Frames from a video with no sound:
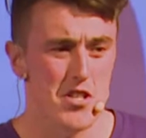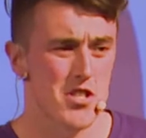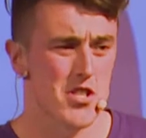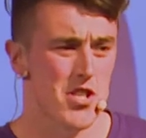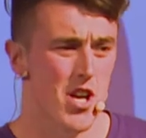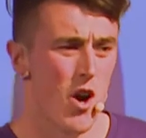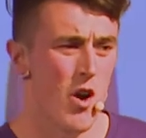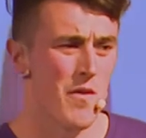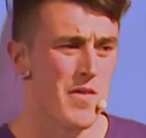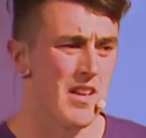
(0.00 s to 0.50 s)
has
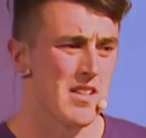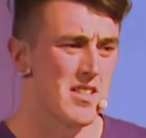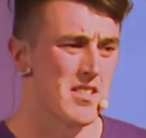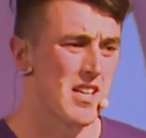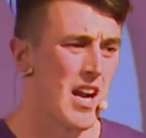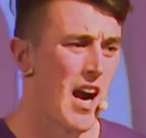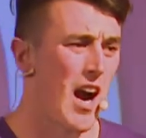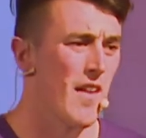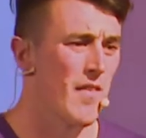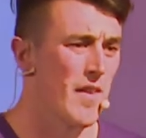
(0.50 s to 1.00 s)
shown that there's
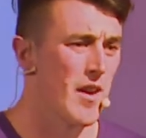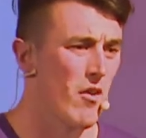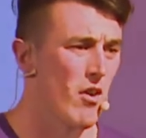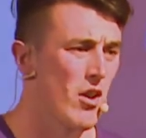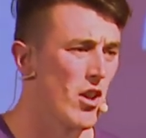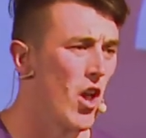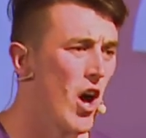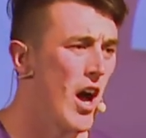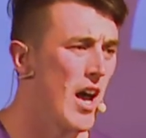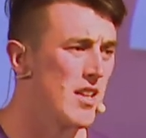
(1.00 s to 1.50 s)
currently a
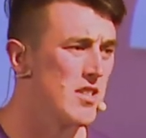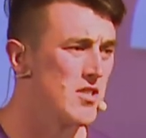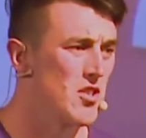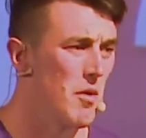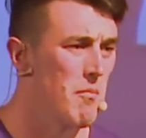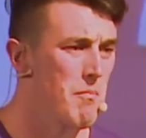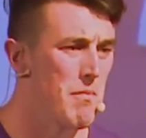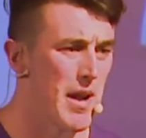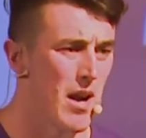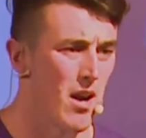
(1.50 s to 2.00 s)
reliance
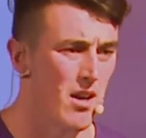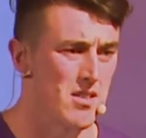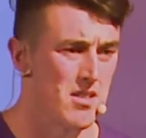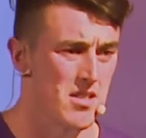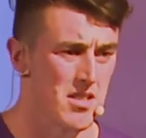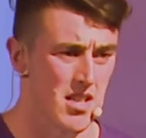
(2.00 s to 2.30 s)
on parents